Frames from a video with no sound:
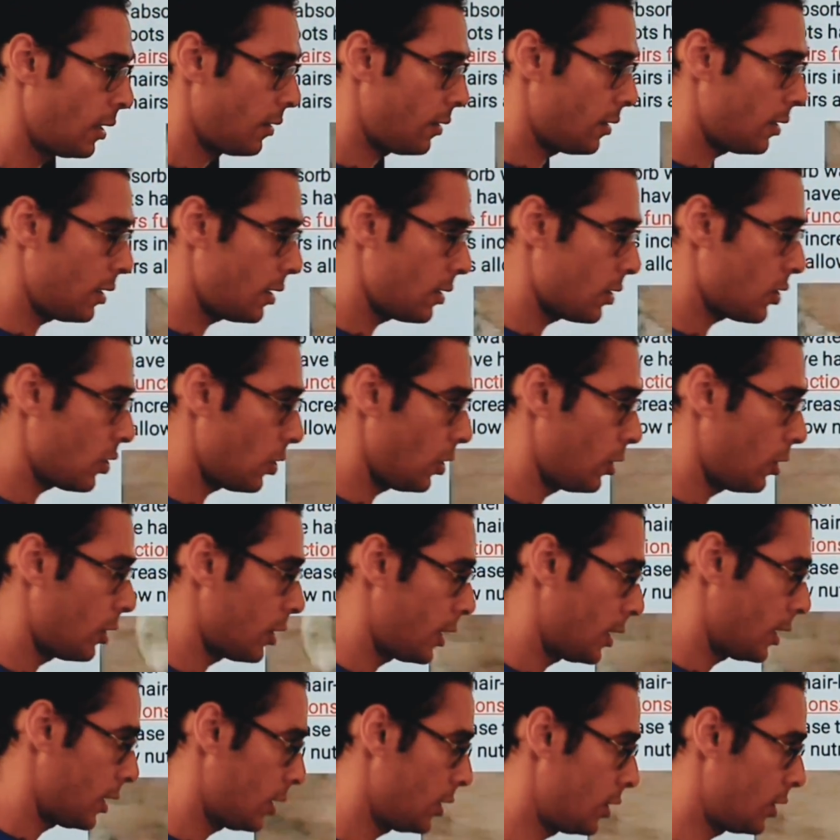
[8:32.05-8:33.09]
These
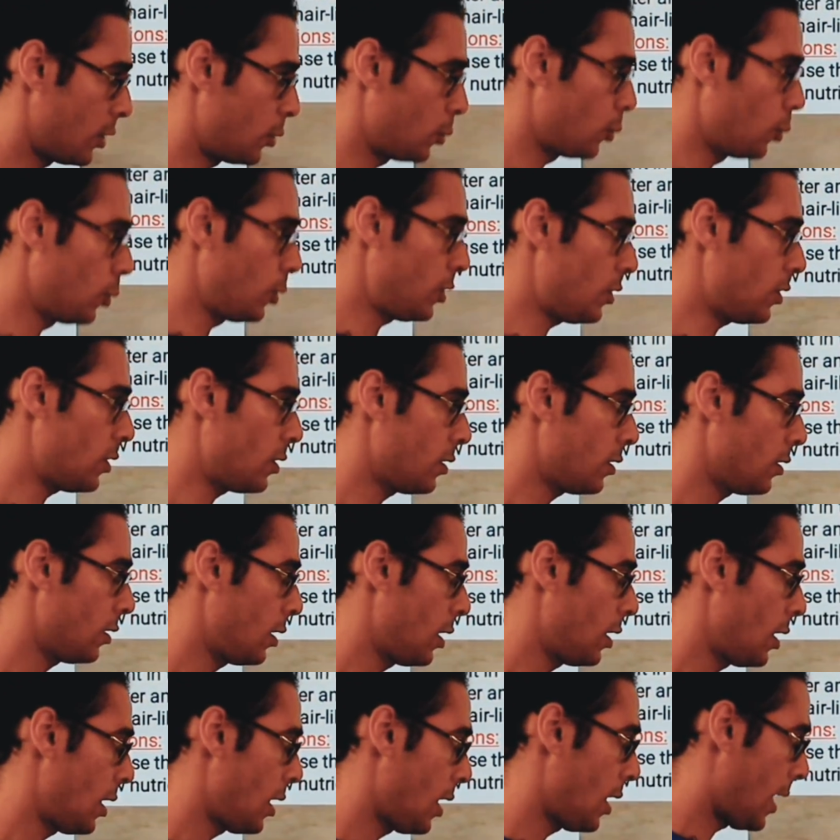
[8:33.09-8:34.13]
are the roots
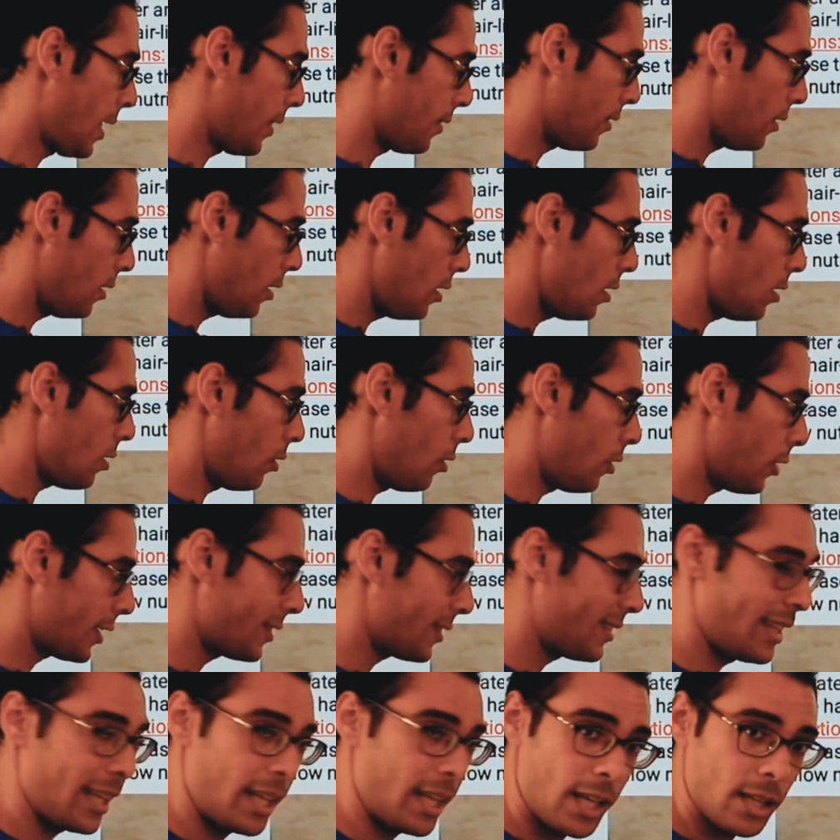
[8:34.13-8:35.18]
and they are
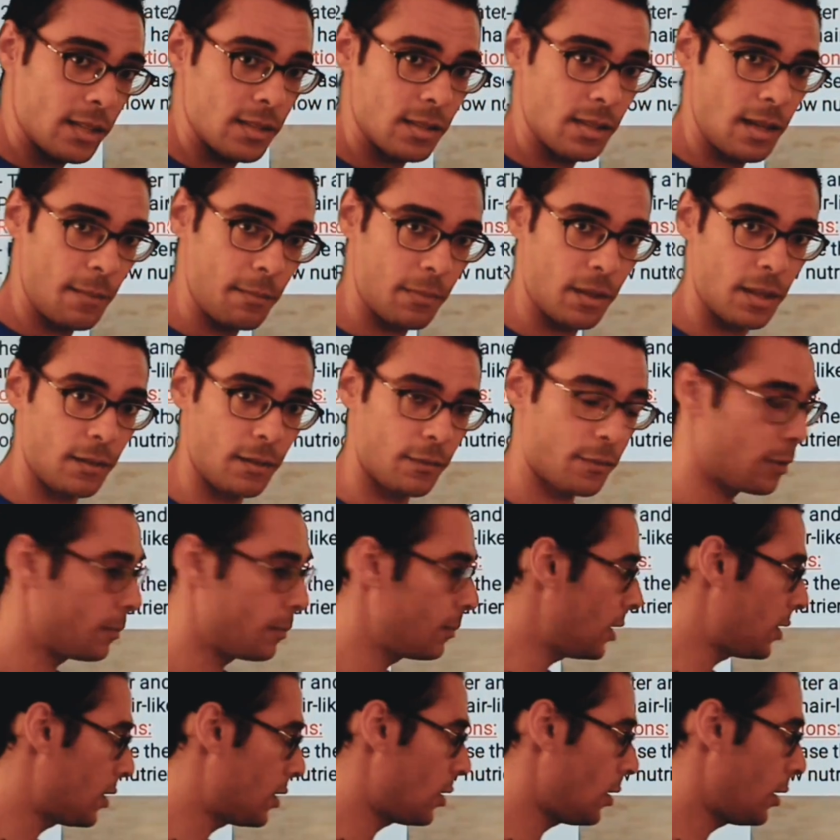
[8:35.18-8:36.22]
taking something from
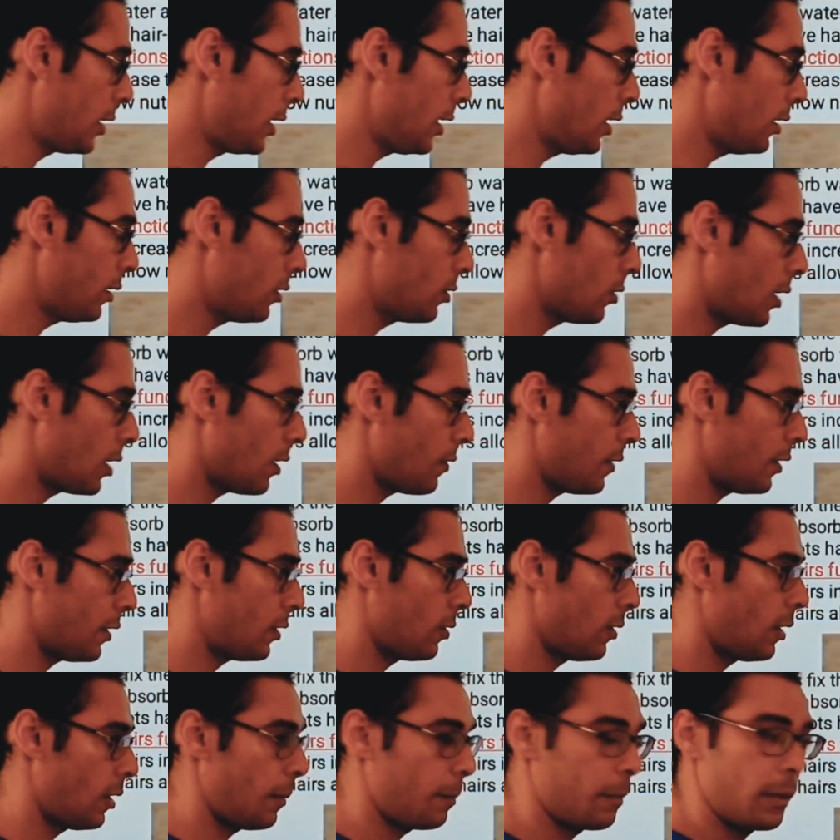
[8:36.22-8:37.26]
the soil to give it
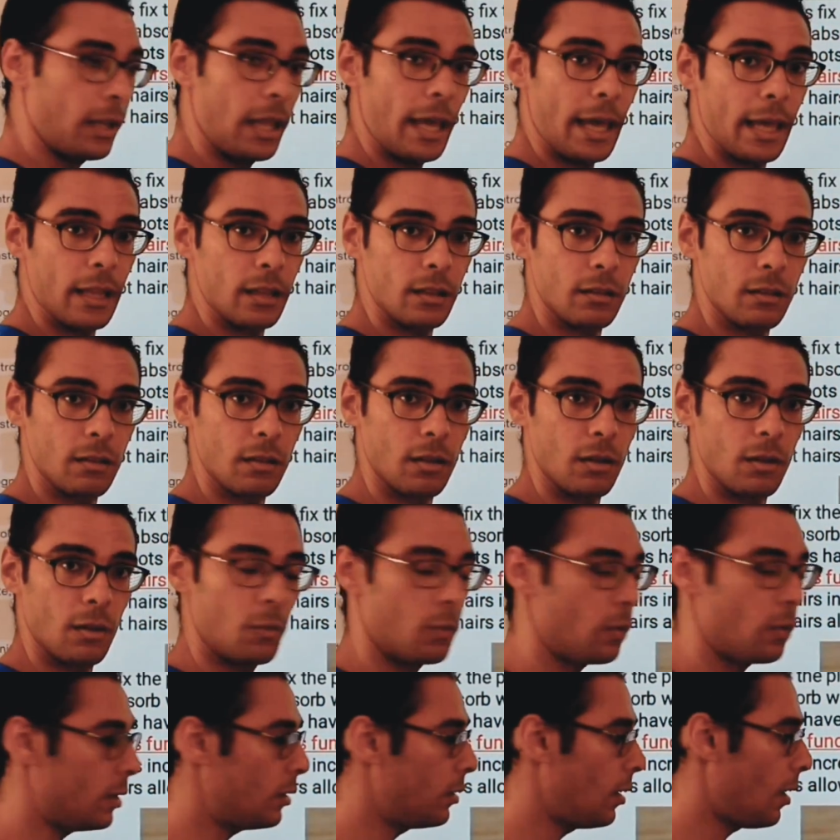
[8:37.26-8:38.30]
to the plant.
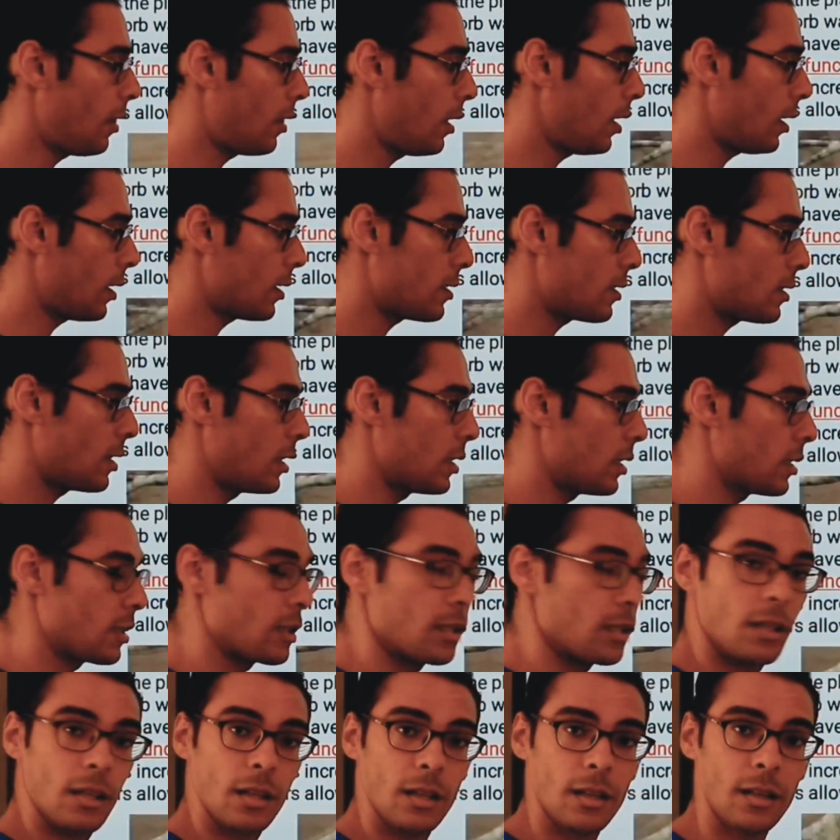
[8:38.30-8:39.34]
What do you think is this?